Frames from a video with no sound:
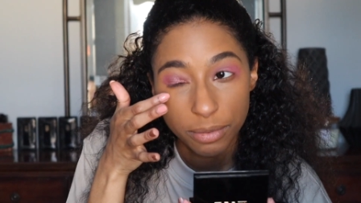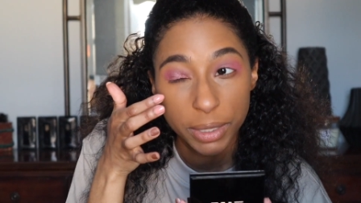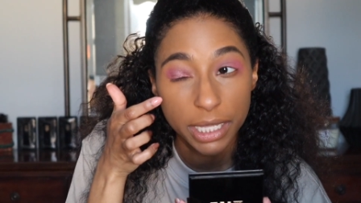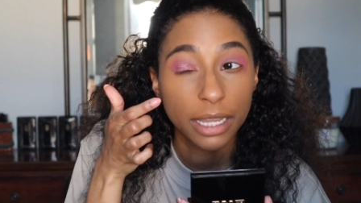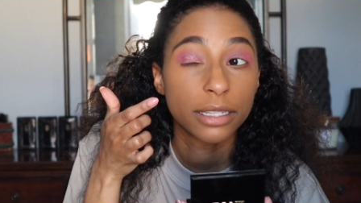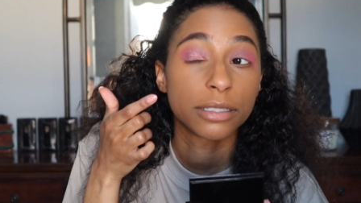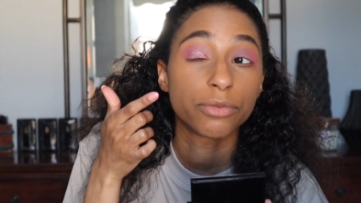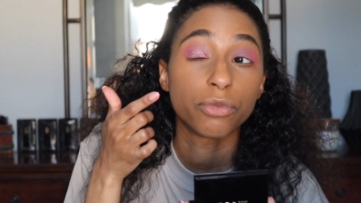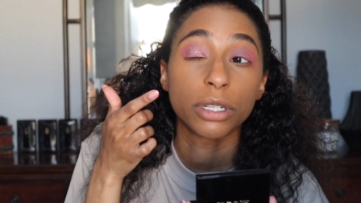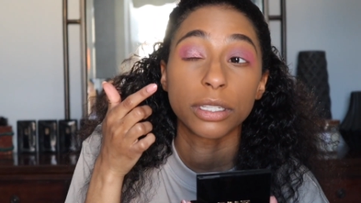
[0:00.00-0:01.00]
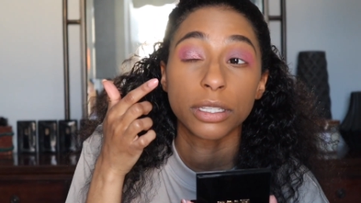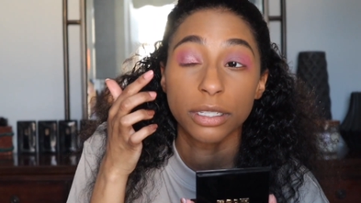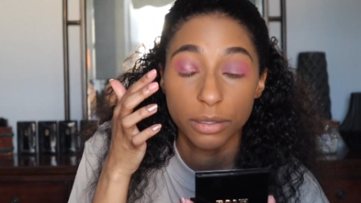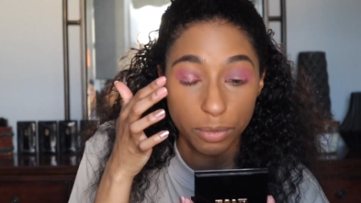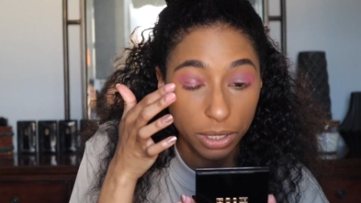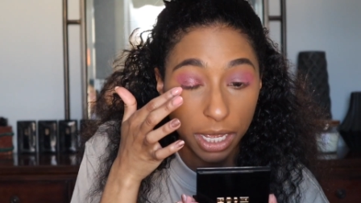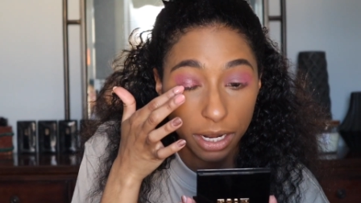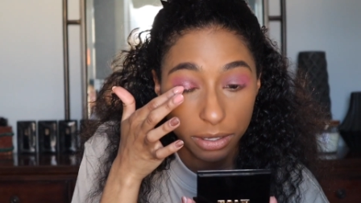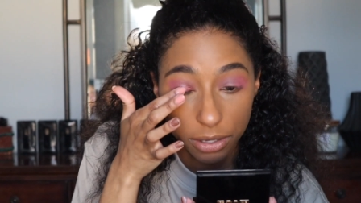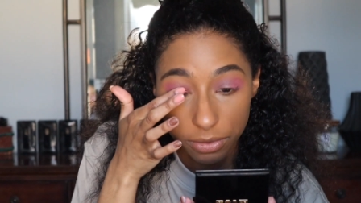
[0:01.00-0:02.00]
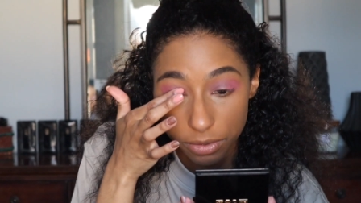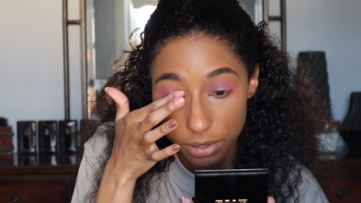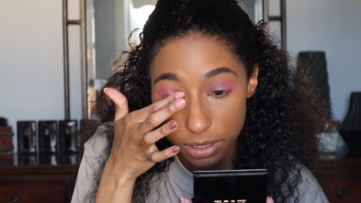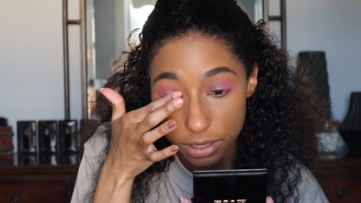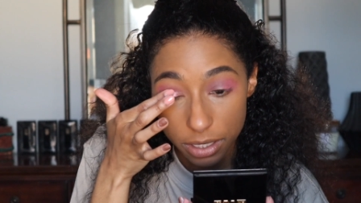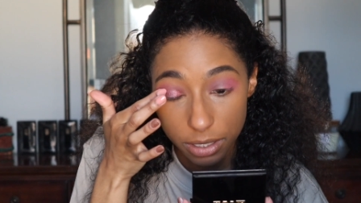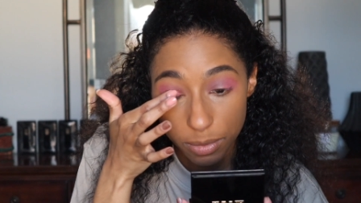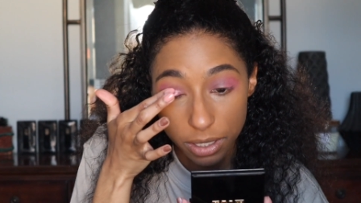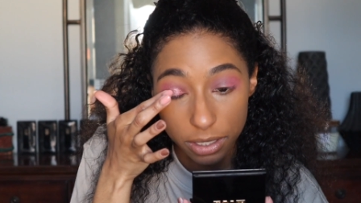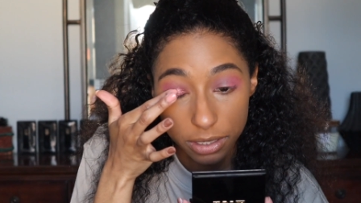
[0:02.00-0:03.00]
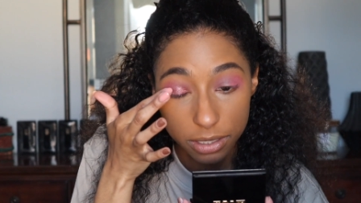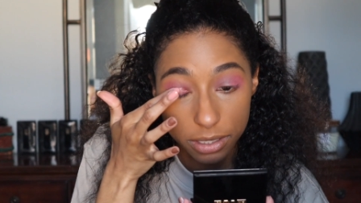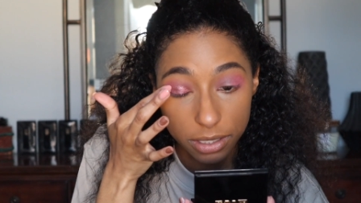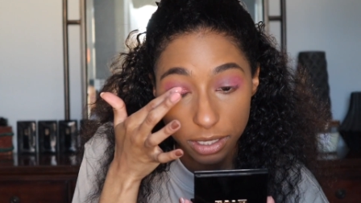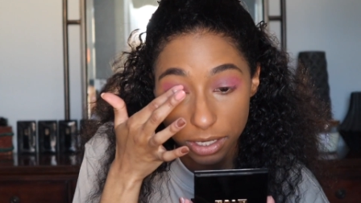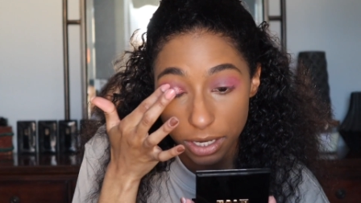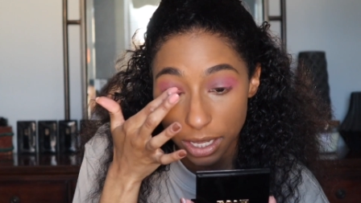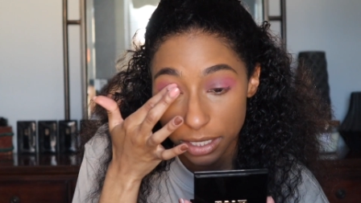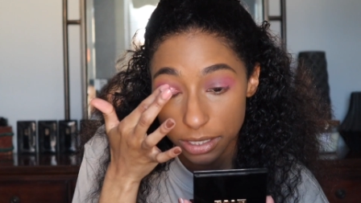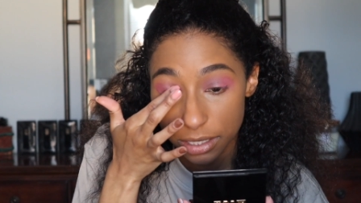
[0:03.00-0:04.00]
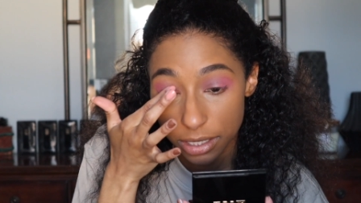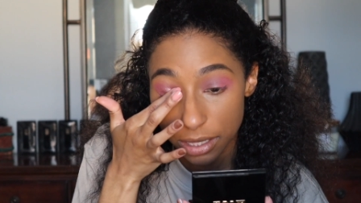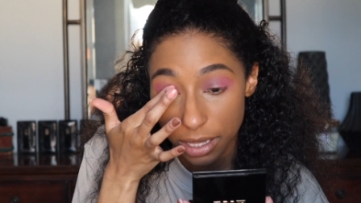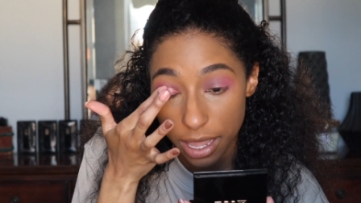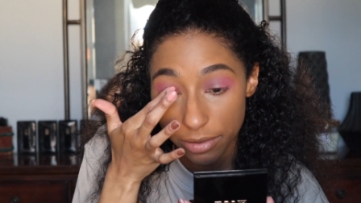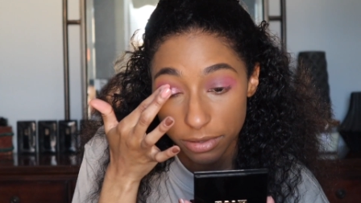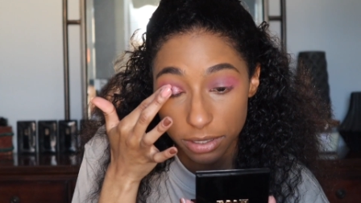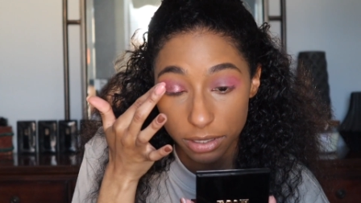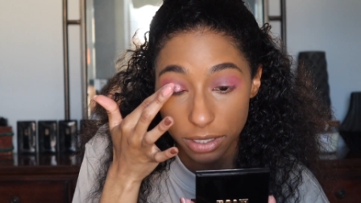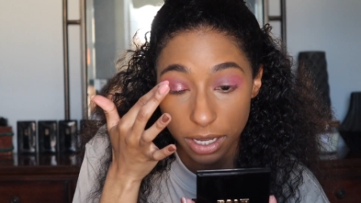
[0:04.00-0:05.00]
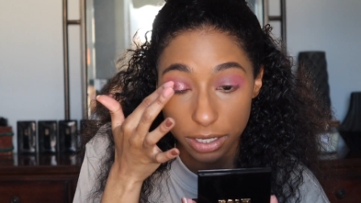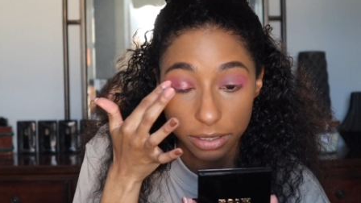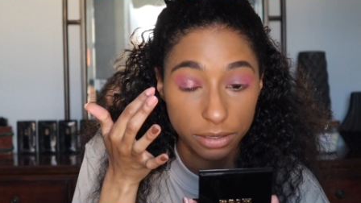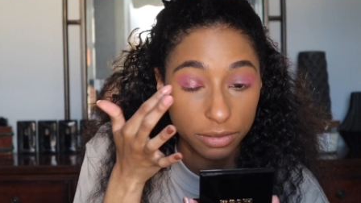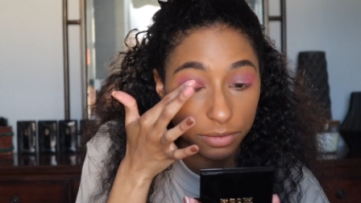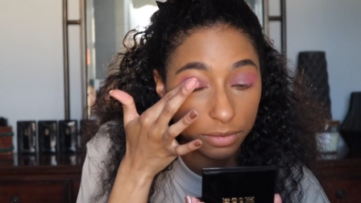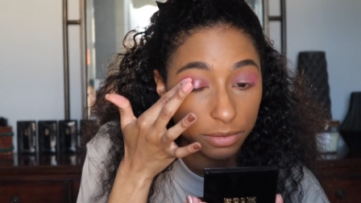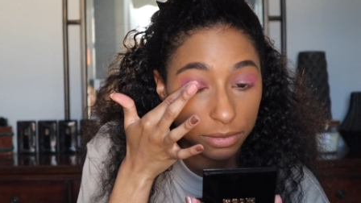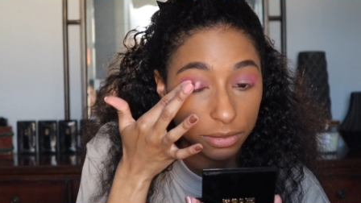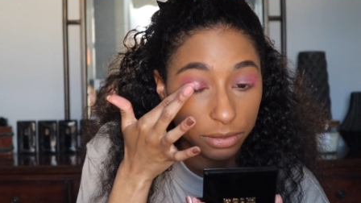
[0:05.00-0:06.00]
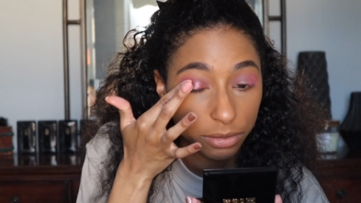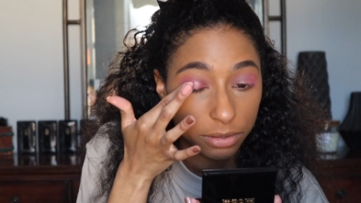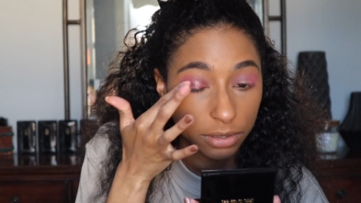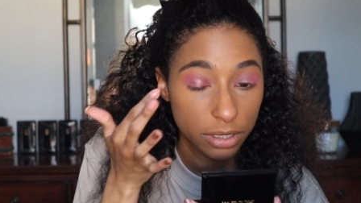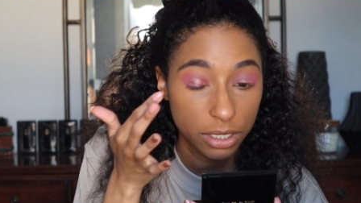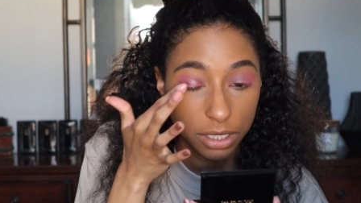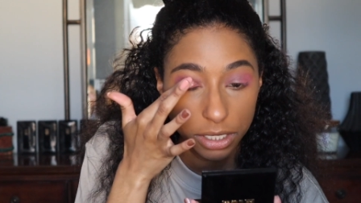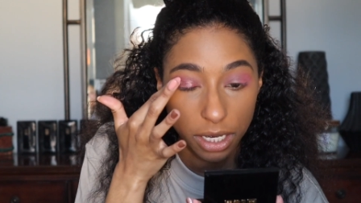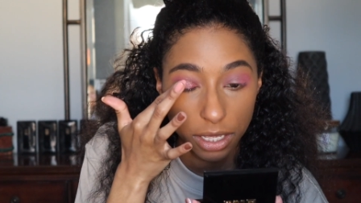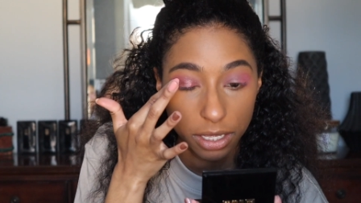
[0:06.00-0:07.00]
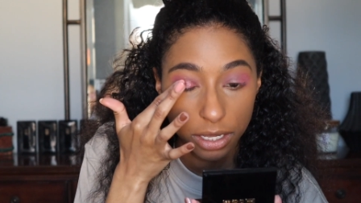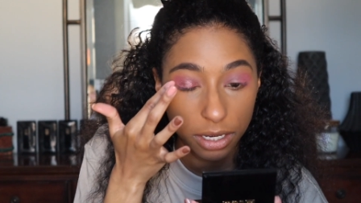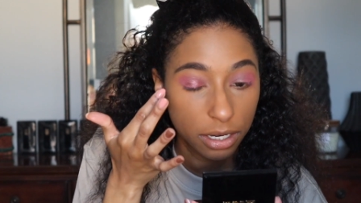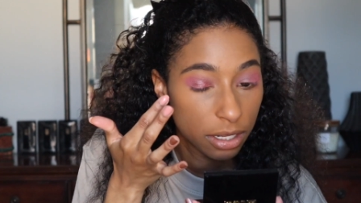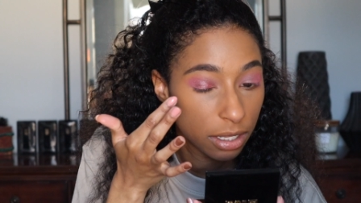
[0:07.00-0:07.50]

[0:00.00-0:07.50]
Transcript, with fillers: But that is really pretty. I don't know if you can see it, but it's a nice lavender kind of shade.